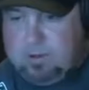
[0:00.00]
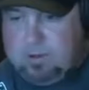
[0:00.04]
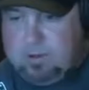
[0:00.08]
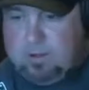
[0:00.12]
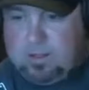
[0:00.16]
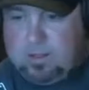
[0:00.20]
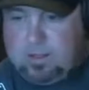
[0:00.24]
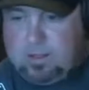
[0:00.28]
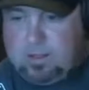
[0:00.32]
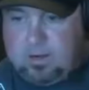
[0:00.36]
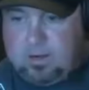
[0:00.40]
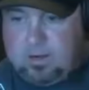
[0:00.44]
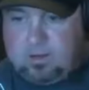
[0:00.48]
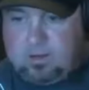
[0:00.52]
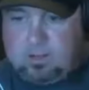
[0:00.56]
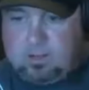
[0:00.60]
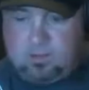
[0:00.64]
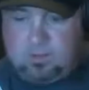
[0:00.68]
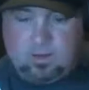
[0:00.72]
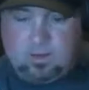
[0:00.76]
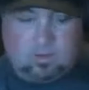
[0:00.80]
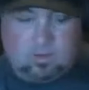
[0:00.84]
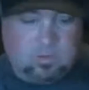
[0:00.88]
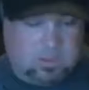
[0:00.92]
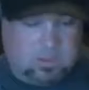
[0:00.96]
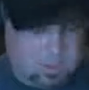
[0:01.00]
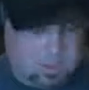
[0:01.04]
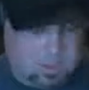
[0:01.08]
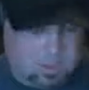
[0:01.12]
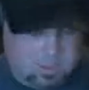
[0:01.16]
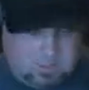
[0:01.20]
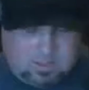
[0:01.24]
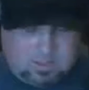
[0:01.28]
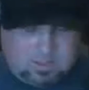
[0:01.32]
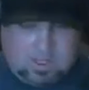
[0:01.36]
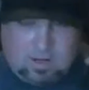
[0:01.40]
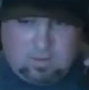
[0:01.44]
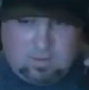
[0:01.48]
but uh, I know two of the three
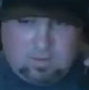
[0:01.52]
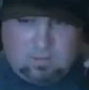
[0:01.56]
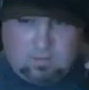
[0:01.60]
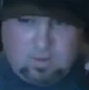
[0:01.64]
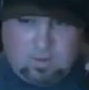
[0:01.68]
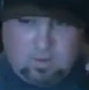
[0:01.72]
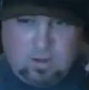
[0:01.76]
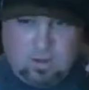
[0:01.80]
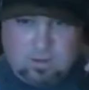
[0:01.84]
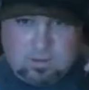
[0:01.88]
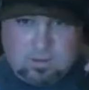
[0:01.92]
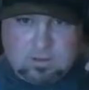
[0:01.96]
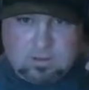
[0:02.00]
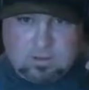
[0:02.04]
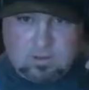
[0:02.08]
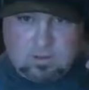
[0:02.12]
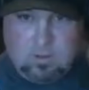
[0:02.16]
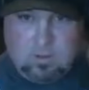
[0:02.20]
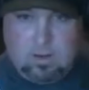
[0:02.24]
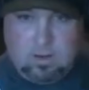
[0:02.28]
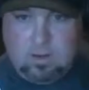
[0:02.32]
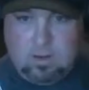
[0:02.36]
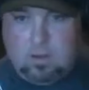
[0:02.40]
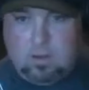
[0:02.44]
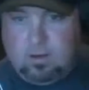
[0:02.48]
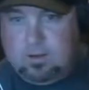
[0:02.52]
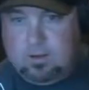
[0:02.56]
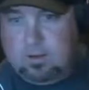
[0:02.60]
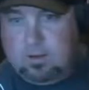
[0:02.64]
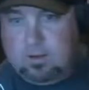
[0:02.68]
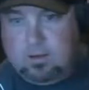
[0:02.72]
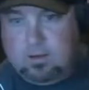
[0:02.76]
judges had it three rounds to one.